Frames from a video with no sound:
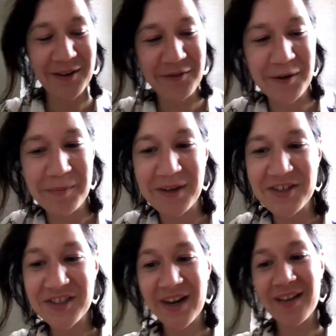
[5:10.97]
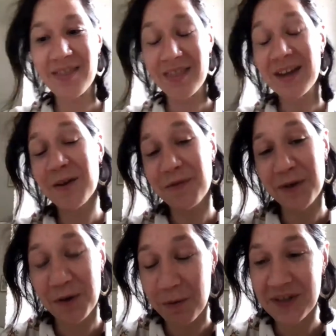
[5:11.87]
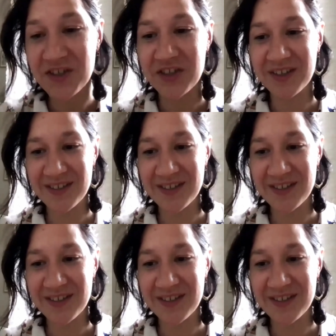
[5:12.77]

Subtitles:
very much. And thank you for the question.